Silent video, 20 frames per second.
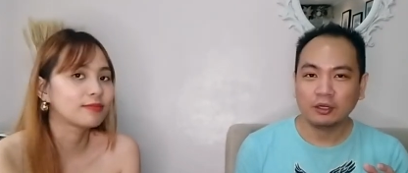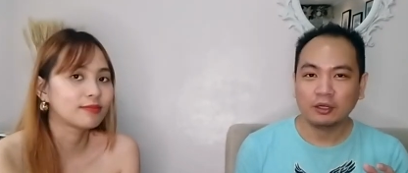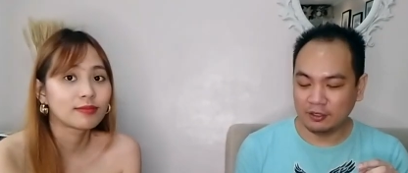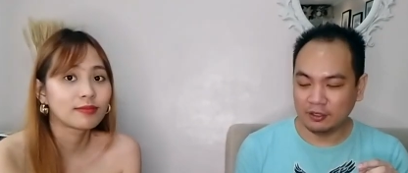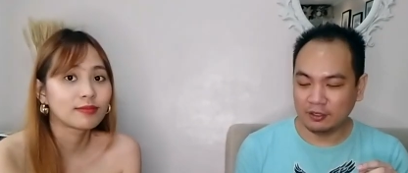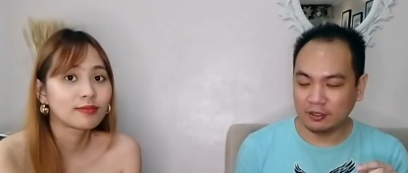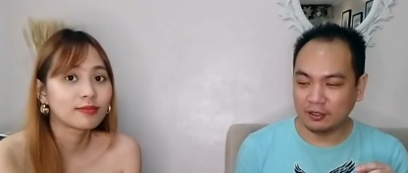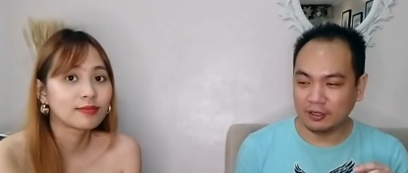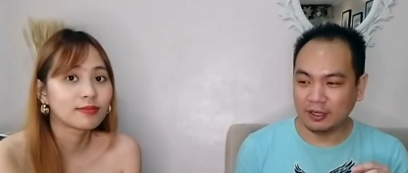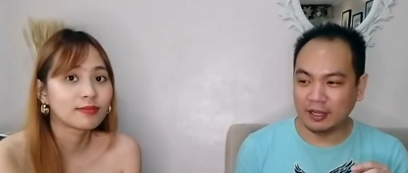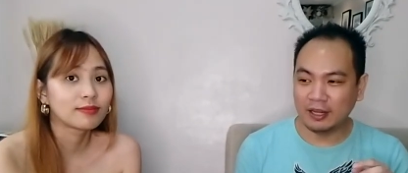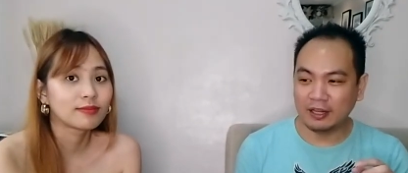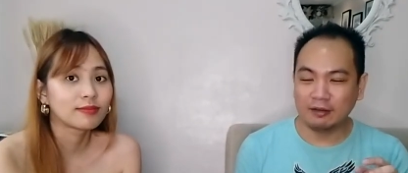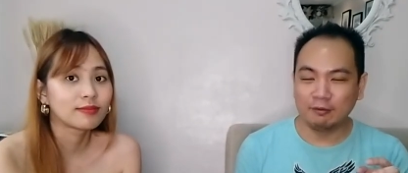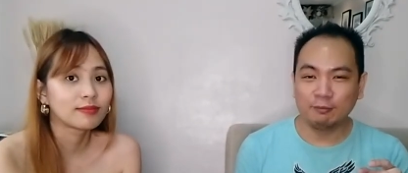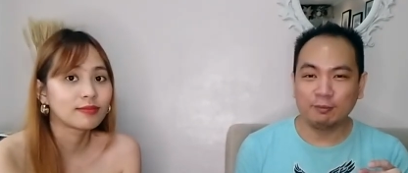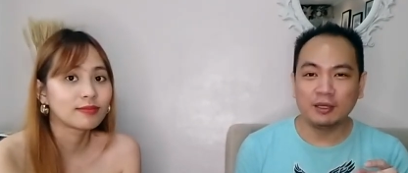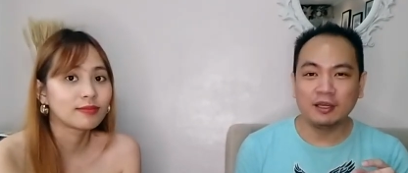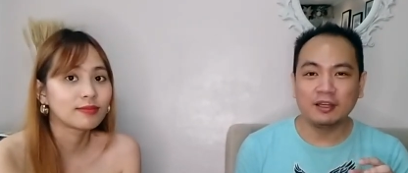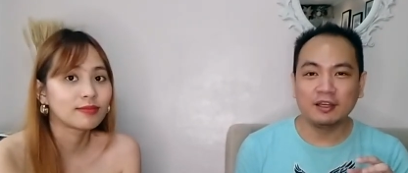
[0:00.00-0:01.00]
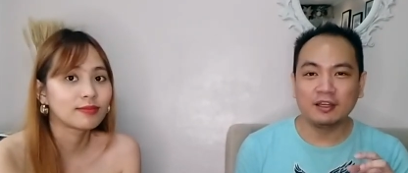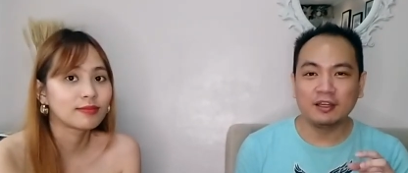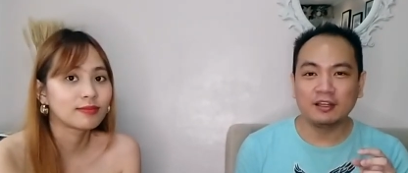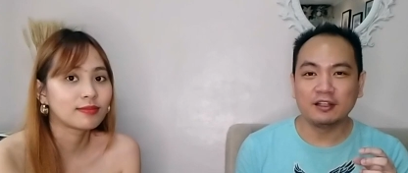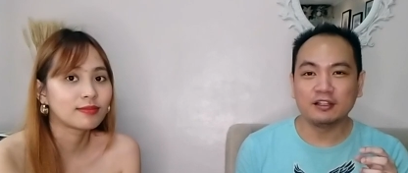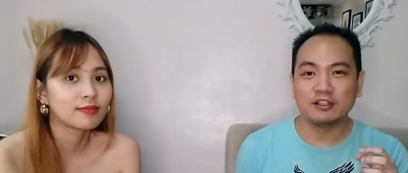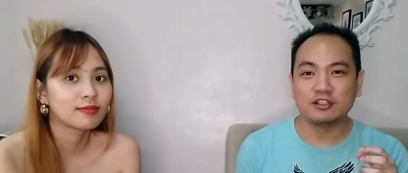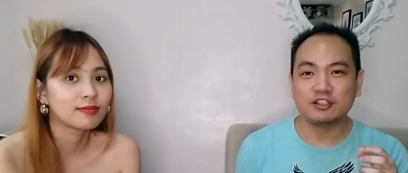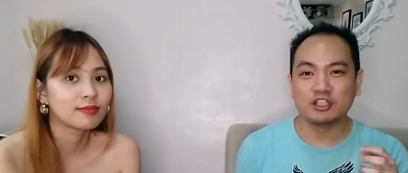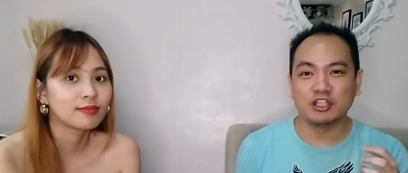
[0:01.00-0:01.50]
Speaker 1: The Galbi
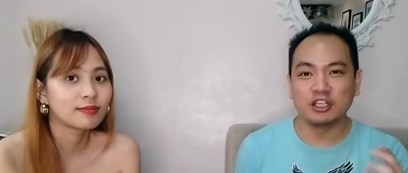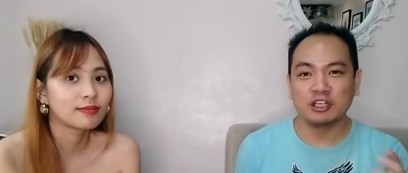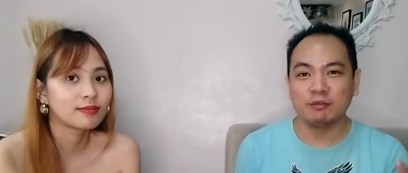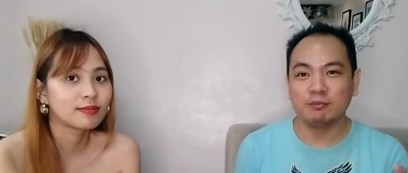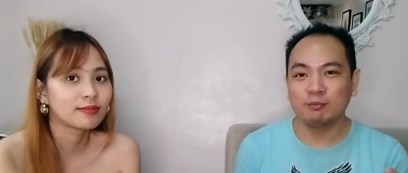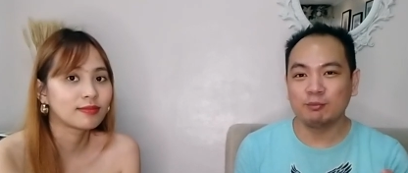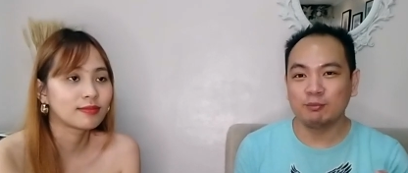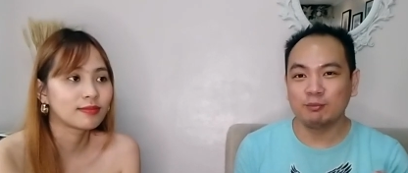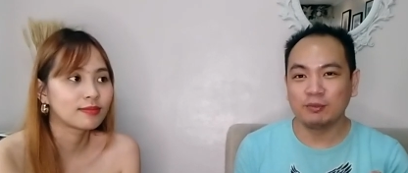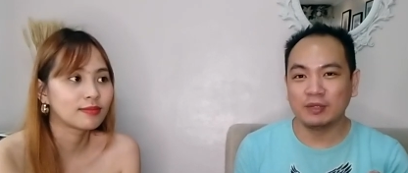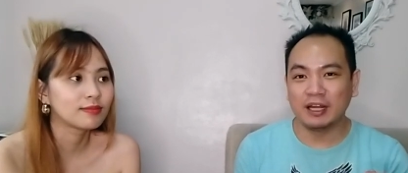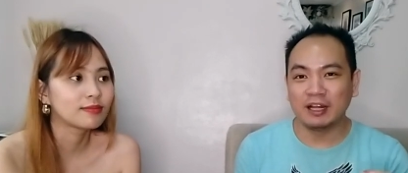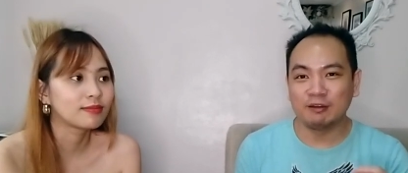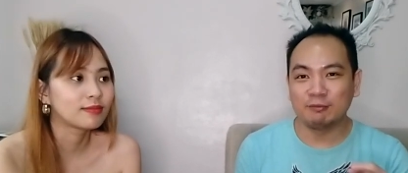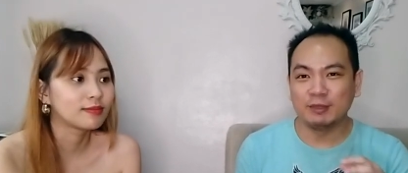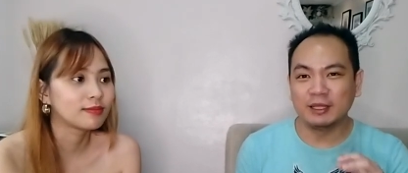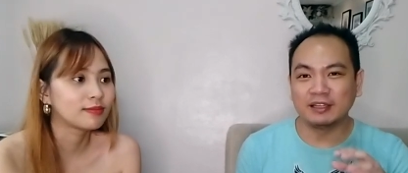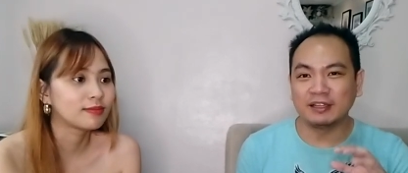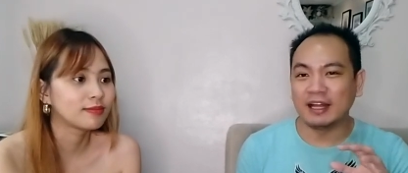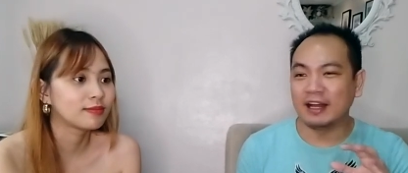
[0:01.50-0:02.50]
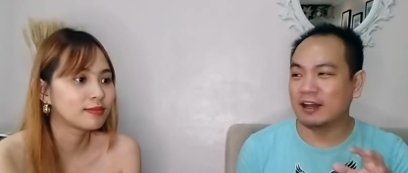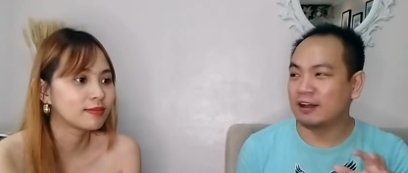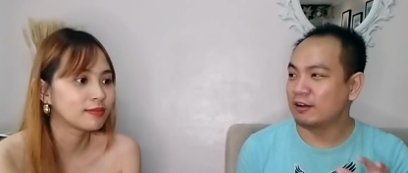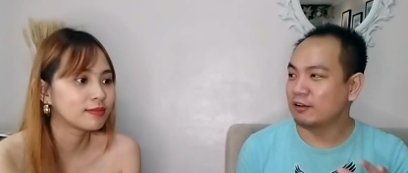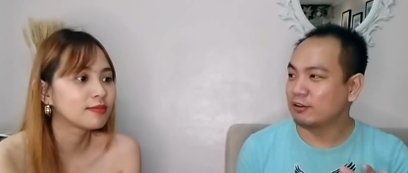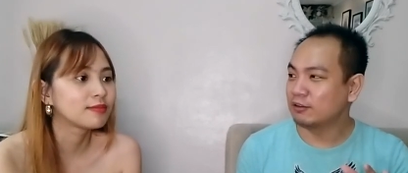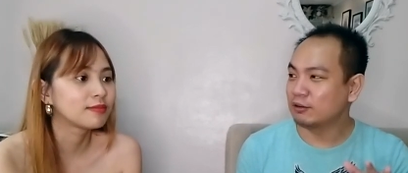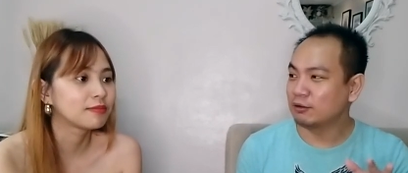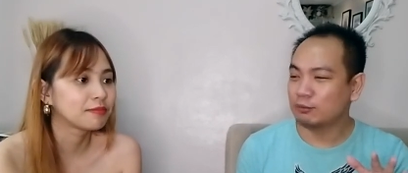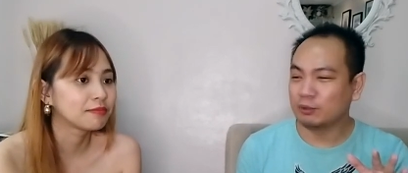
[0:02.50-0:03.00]
Chim, Galbi
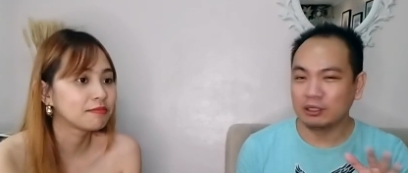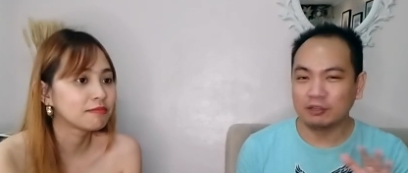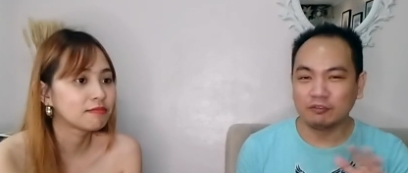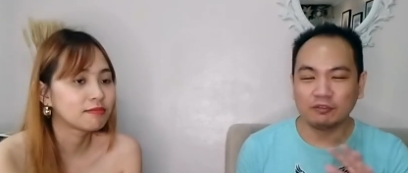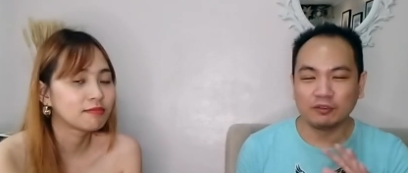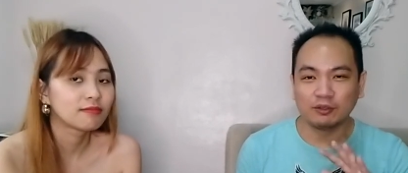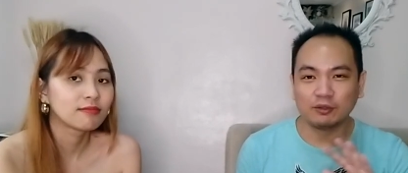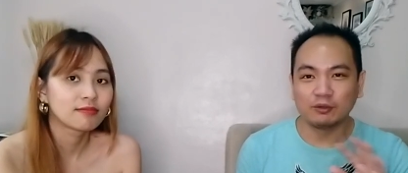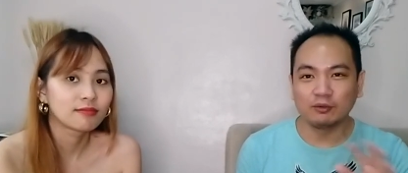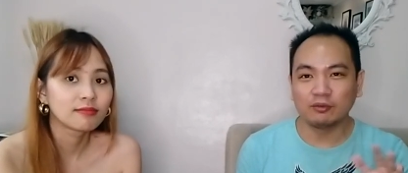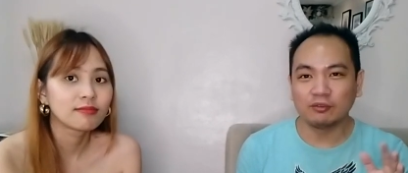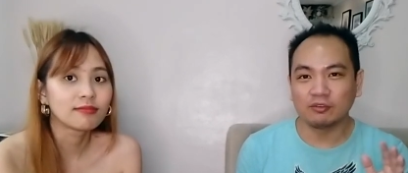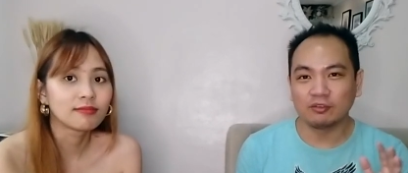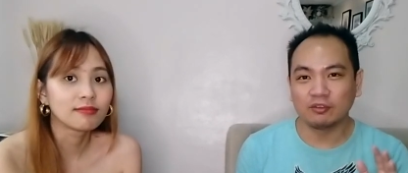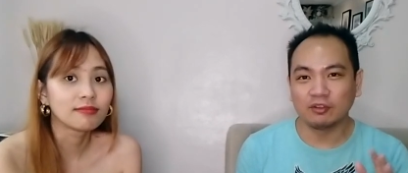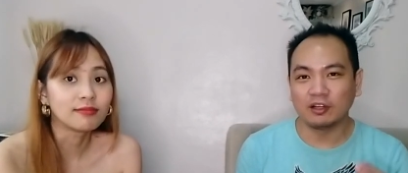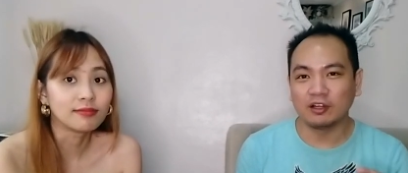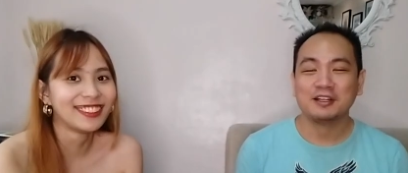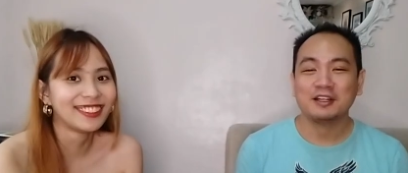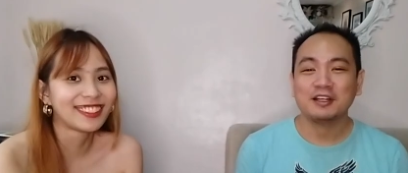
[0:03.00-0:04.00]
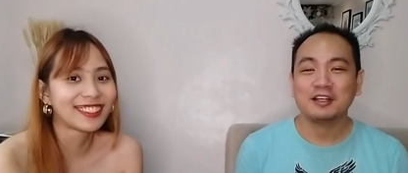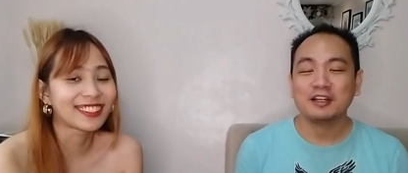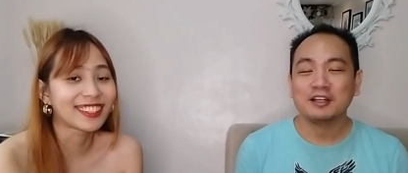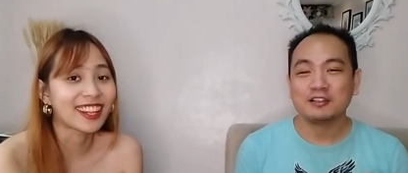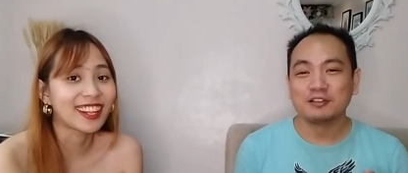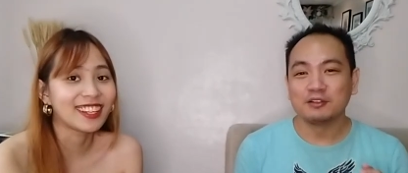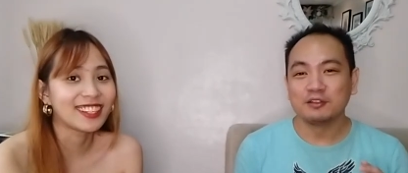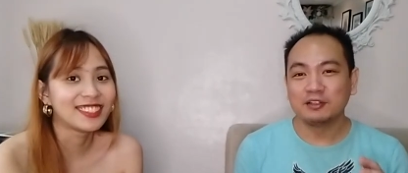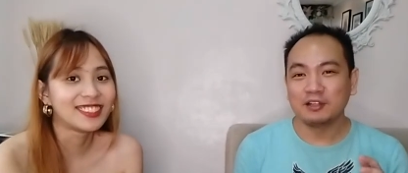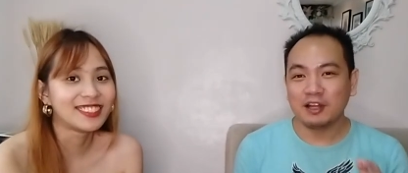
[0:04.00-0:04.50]
Tang, or one of those.
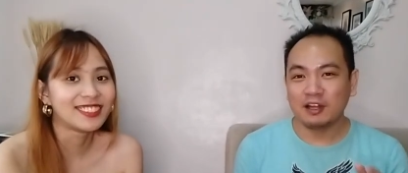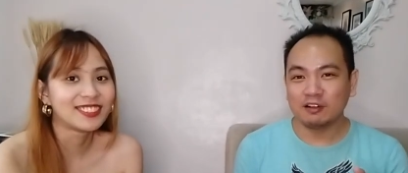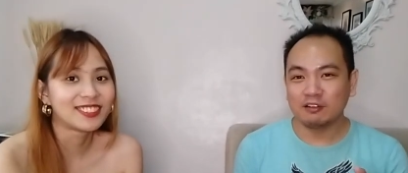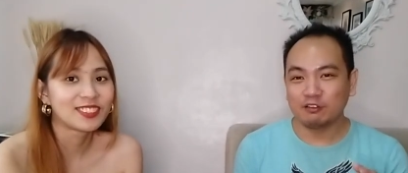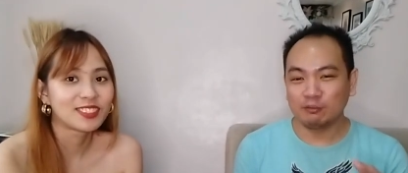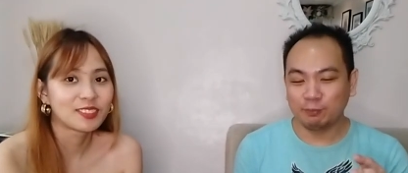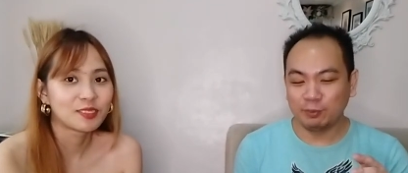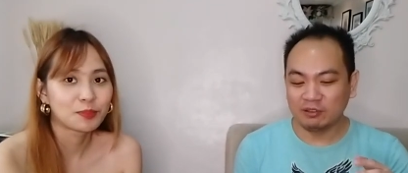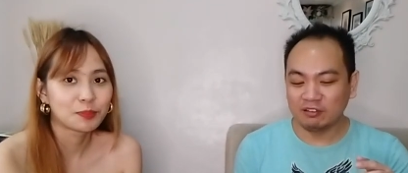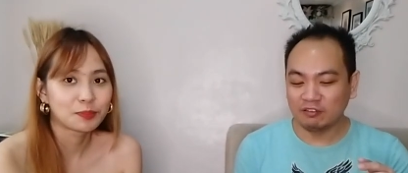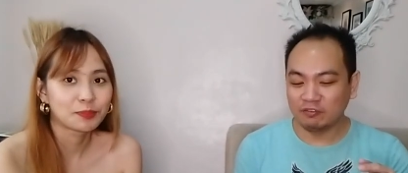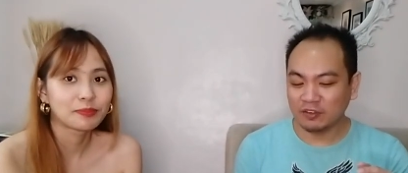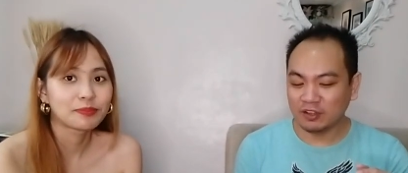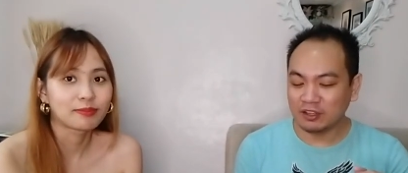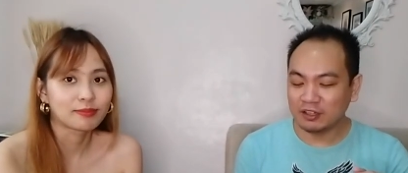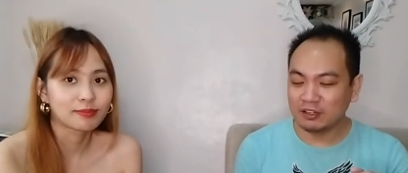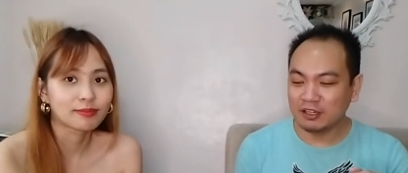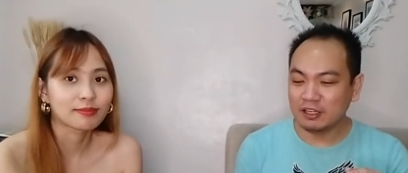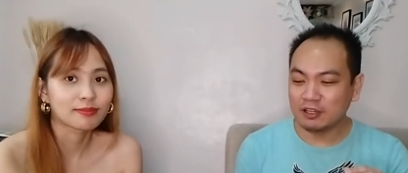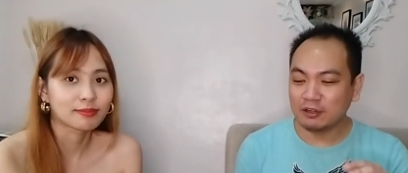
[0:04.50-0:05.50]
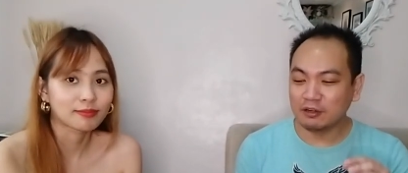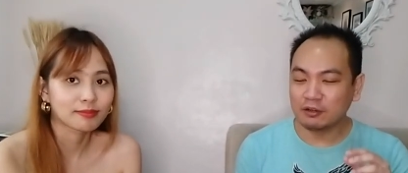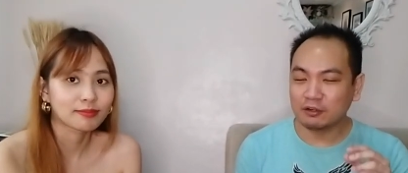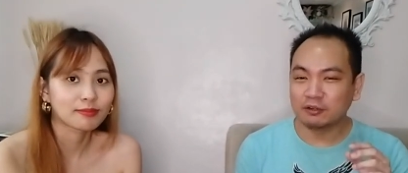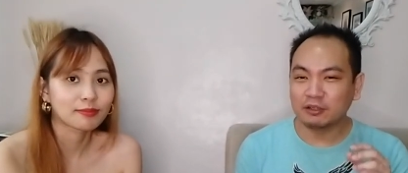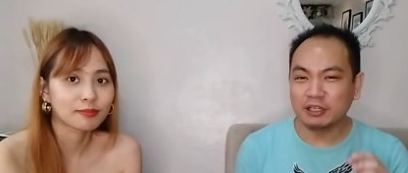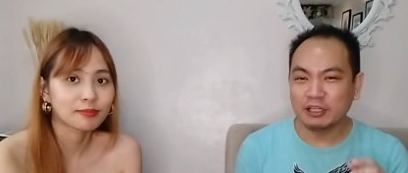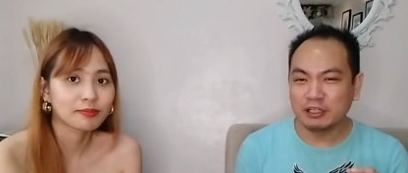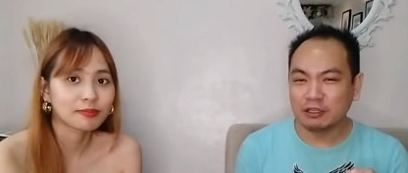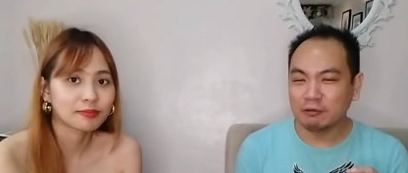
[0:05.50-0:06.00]
So not specifically
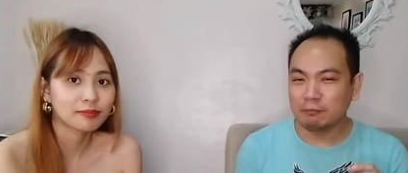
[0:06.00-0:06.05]
Korean